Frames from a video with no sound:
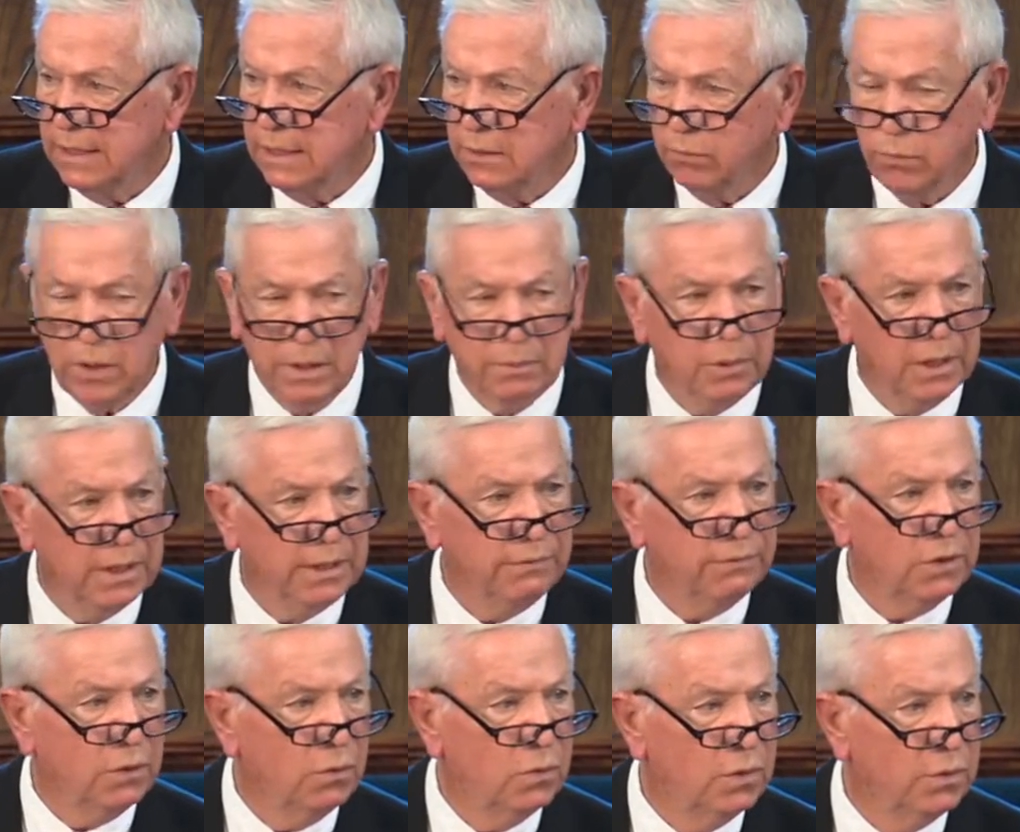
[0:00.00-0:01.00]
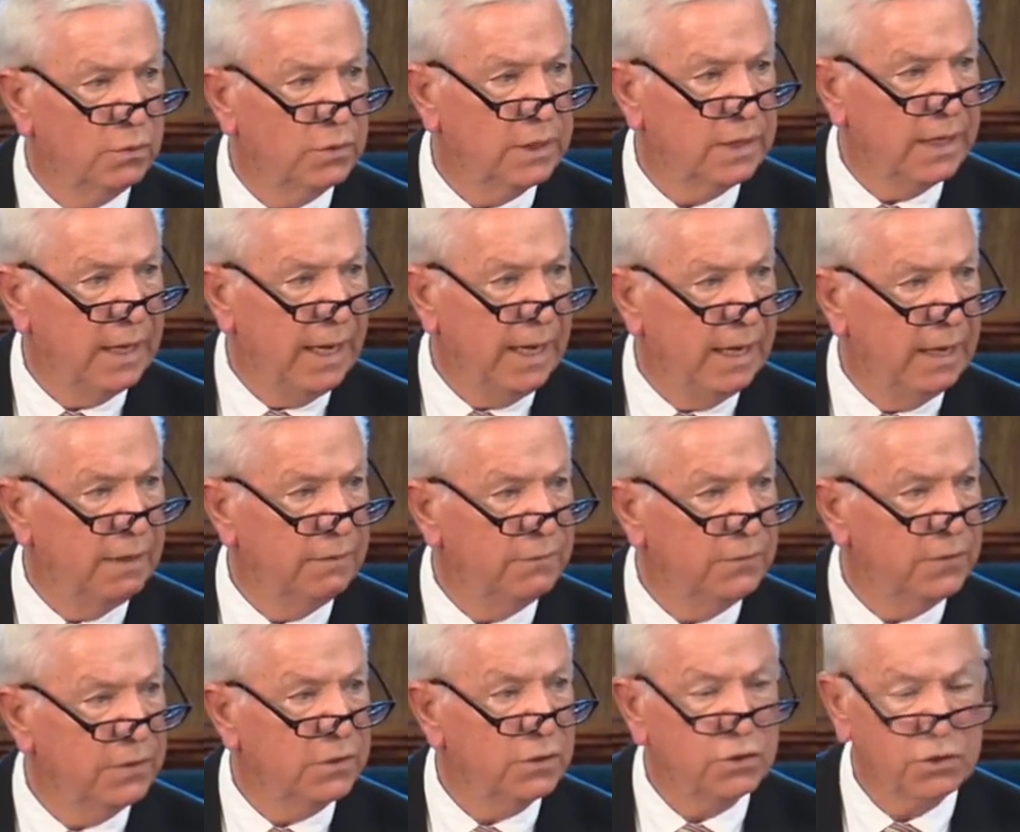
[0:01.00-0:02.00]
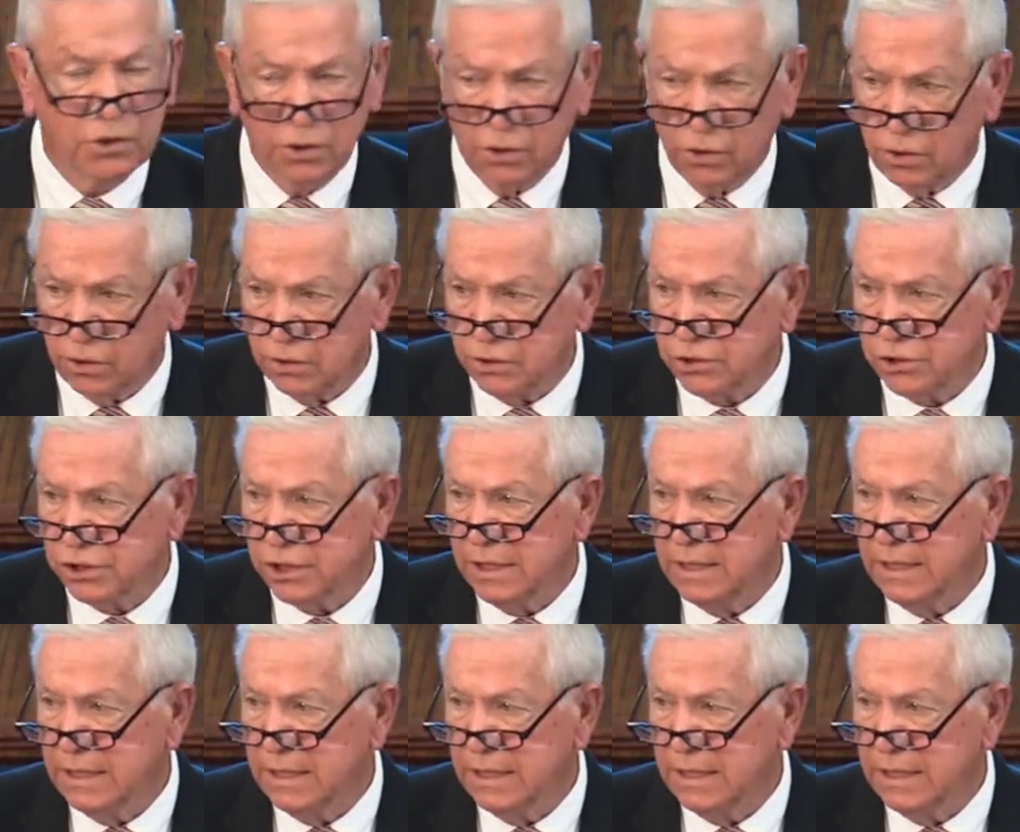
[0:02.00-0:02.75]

we believe the Lord would have for the church.